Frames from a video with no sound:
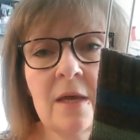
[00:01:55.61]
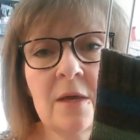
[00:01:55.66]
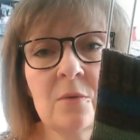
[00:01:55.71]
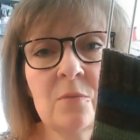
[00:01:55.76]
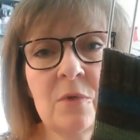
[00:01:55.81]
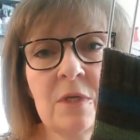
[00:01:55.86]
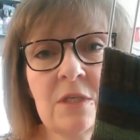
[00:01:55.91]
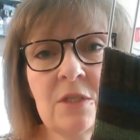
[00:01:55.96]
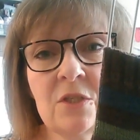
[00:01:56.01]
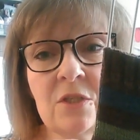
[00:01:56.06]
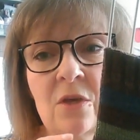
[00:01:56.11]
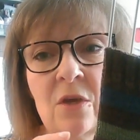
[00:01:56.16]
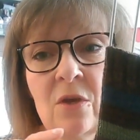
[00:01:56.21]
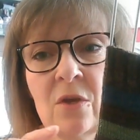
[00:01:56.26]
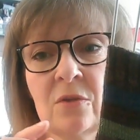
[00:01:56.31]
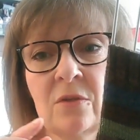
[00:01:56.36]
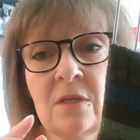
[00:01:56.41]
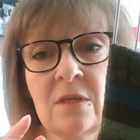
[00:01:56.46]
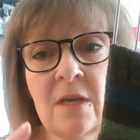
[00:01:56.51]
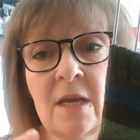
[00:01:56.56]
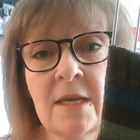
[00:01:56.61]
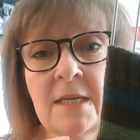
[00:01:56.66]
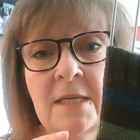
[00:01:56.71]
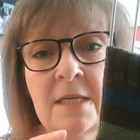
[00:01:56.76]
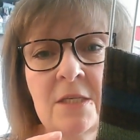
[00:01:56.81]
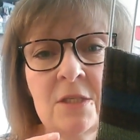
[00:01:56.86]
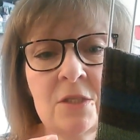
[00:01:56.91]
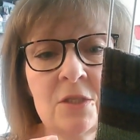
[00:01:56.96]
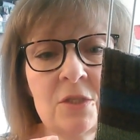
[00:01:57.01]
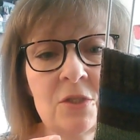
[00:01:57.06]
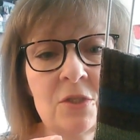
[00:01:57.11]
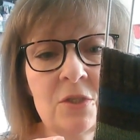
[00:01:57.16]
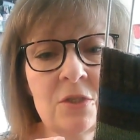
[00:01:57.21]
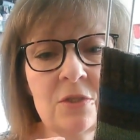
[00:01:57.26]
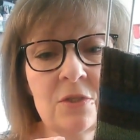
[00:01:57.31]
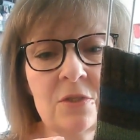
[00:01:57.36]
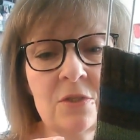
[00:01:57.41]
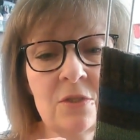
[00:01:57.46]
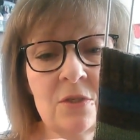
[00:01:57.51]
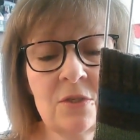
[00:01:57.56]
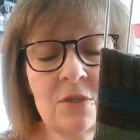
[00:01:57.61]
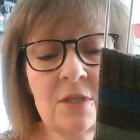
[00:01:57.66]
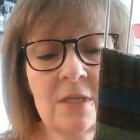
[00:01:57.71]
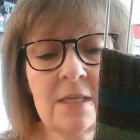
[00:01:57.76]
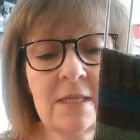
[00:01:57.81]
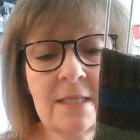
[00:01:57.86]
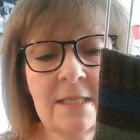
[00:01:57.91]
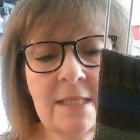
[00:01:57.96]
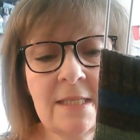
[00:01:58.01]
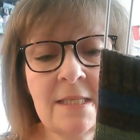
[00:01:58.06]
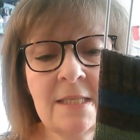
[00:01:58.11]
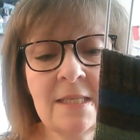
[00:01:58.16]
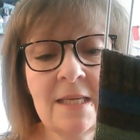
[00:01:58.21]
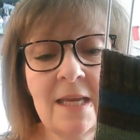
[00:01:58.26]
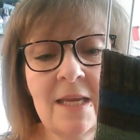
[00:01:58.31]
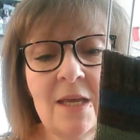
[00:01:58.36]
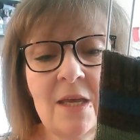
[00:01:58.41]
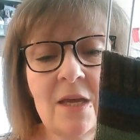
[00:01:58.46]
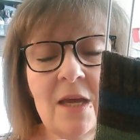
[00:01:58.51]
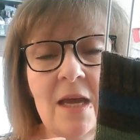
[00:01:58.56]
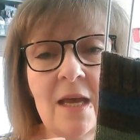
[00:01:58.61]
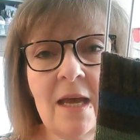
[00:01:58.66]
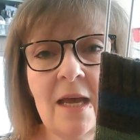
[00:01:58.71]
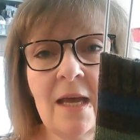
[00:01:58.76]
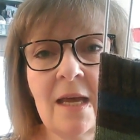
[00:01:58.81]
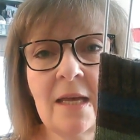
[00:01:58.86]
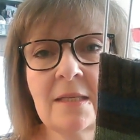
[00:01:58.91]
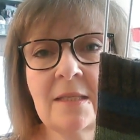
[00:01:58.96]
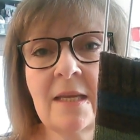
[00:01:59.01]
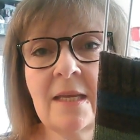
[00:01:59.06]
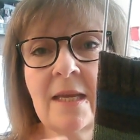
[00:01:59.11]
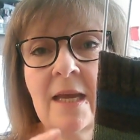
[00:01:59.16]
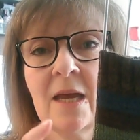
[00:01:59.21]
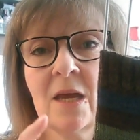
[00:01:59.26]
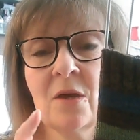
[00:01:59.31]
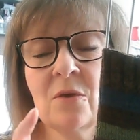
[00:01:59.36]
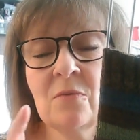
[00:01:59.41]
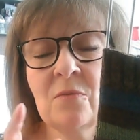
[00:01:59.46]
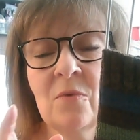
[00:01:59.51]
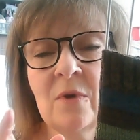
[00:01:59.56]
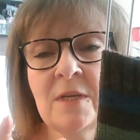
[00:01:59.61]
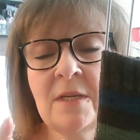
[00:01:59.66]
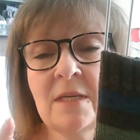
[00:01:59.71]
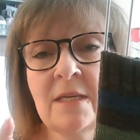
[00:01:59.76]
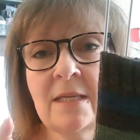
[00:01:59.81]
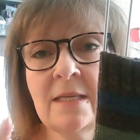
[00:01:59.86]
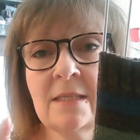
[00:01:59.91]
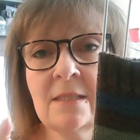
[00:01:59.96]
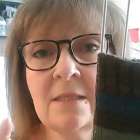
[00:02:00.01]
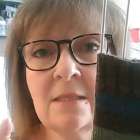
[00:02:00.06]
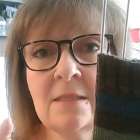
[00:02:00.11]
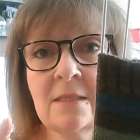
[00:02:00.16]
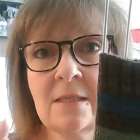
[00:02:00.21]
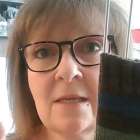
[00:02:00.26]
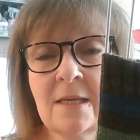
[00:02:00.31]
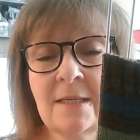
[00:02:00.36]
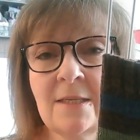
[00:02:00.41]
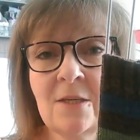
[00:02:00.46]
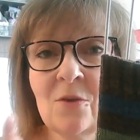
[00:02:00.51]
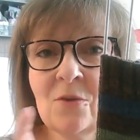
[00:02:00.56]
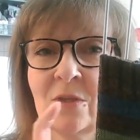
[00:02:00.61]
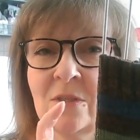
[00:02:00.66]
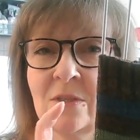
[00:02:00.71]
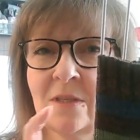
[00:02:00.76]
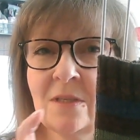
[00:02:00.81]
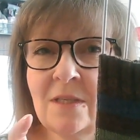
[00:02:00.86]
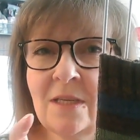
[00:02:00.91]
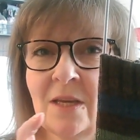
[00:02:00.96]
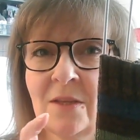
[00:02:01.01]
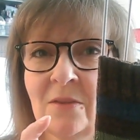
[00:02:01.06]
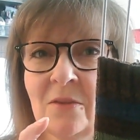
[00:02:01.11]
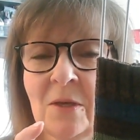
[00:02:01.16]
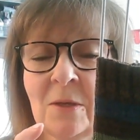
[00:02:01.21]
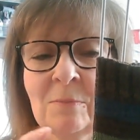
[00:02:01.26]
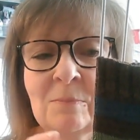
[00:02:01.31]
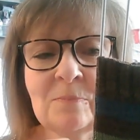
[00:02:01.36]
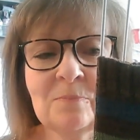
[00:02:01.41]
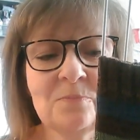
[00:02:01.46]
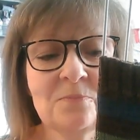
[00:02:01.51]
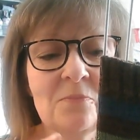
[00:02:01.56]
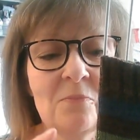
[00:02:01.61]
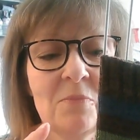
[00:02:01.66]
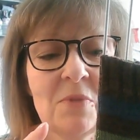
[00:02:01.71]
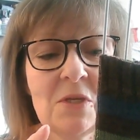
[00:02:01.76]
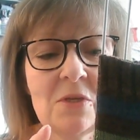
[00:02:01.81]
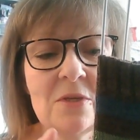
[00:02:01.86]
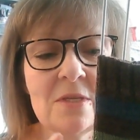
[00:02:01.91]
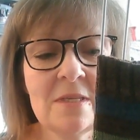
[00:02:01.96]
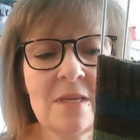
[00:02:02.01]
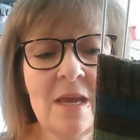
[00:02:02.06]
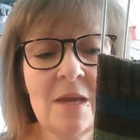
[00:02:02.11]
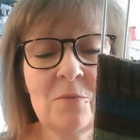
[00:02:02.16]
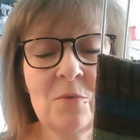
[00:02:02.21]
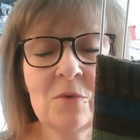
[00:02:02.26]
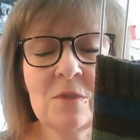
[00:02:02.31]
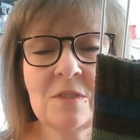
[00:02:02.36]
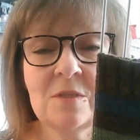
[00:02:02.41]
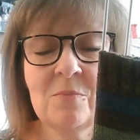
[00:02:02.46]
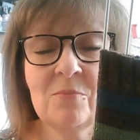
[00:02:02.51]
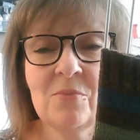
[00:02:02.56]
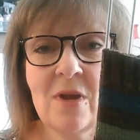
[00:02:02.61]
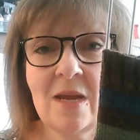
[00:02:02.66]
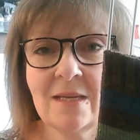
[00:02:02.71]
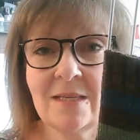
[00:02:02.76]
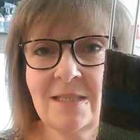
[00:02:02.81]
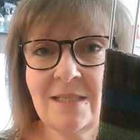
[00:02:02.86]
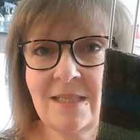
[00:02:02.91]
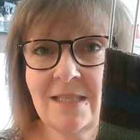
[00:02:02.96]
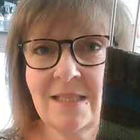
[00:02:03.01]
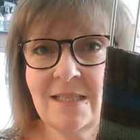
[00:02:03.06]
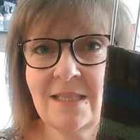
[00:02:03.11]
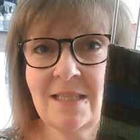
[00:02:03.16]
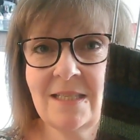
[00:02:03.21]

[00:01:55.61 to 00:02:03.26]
which are the 9 inch circulars and they have one needle slightly longer than the other because I want to practice